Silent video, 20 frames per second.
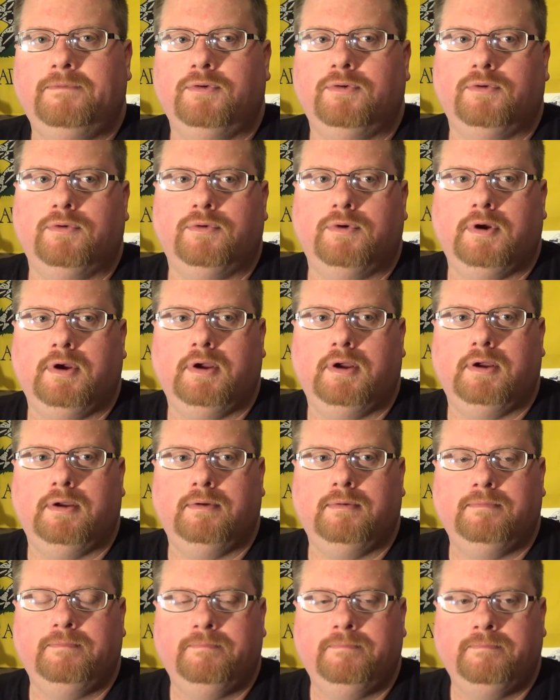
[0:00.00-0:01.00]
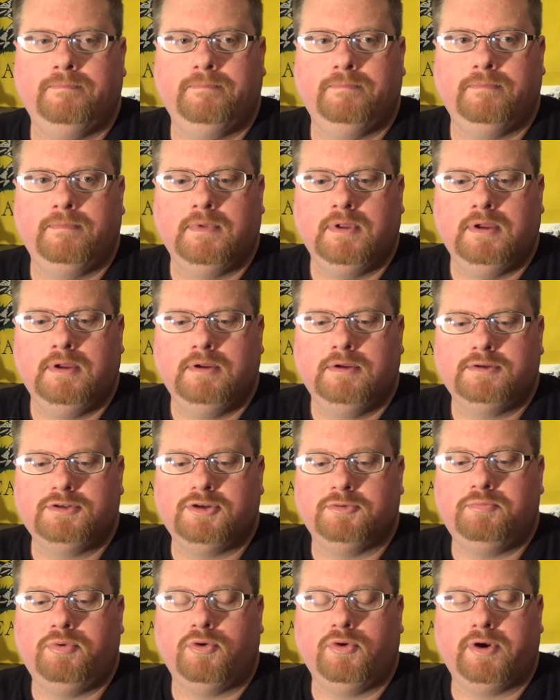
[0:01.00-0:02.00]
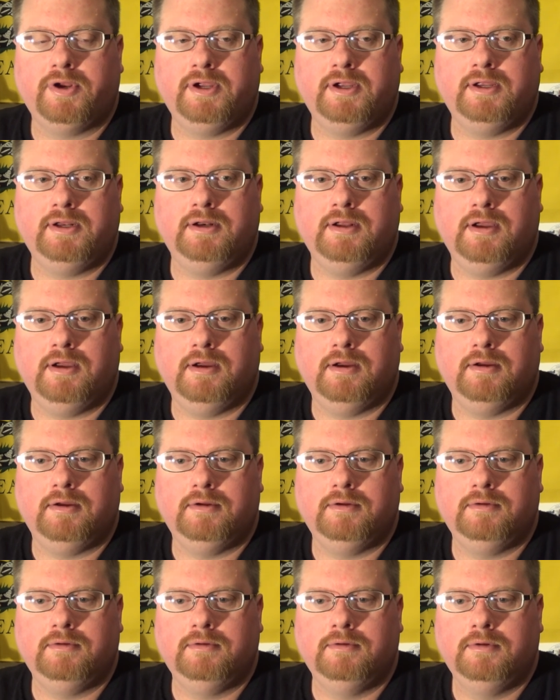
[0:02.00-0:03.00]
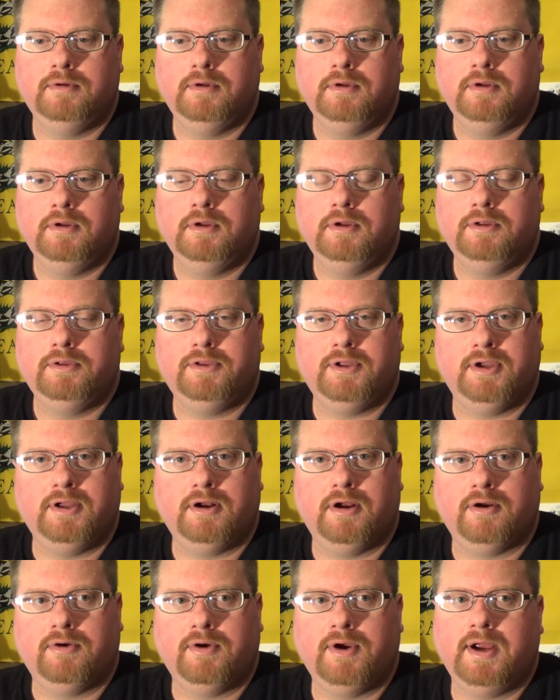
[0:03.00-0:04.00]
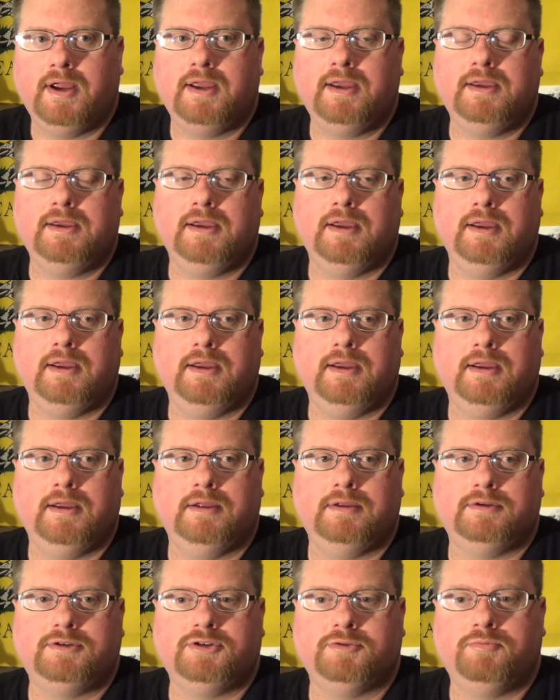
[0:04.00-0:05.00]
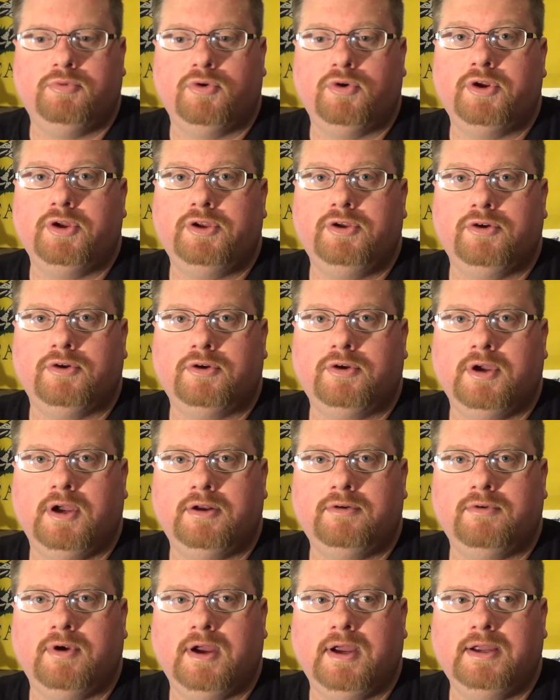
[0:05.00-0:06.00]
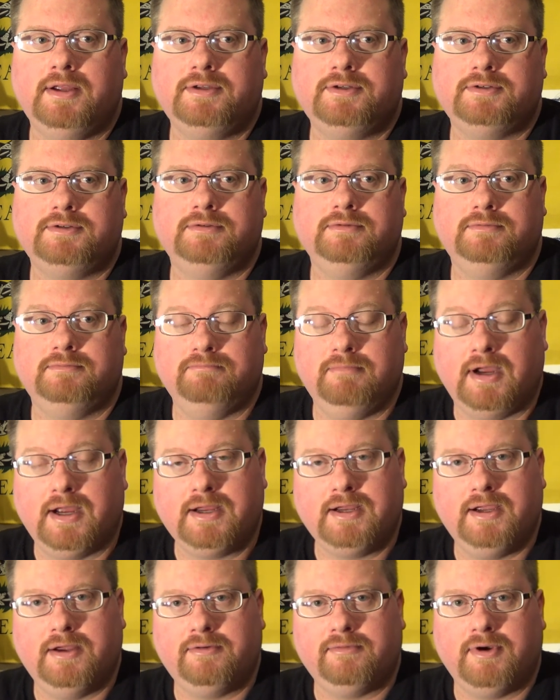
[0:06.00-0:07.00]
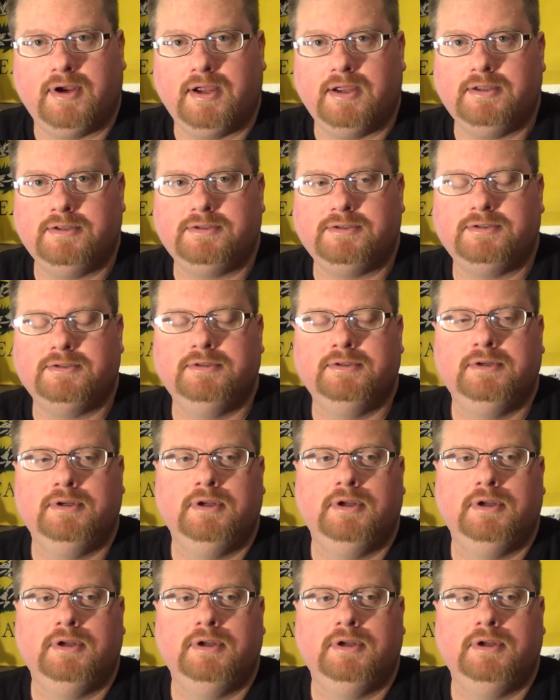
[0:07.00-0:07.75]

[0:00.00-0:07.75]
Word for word: for uh, supporting uh, the NRA and supporting your gun rights, my gun rights.